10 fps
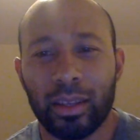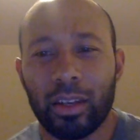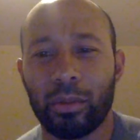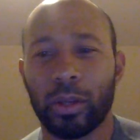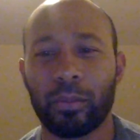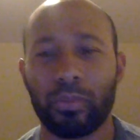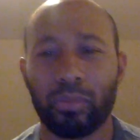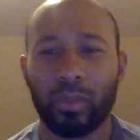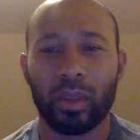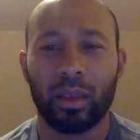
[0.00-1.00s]
You know what I mean?
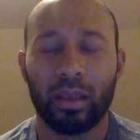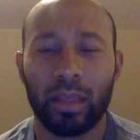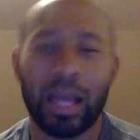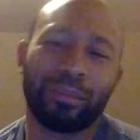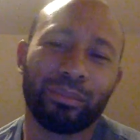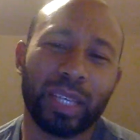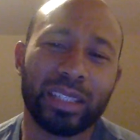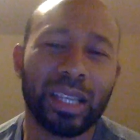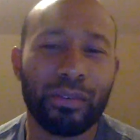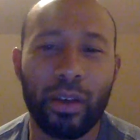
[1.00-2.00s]
Now,
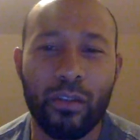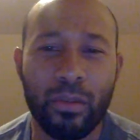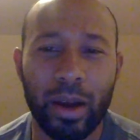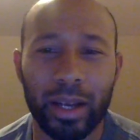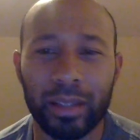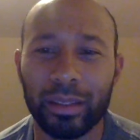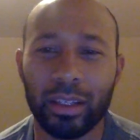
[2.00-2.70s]
that's not for everybody.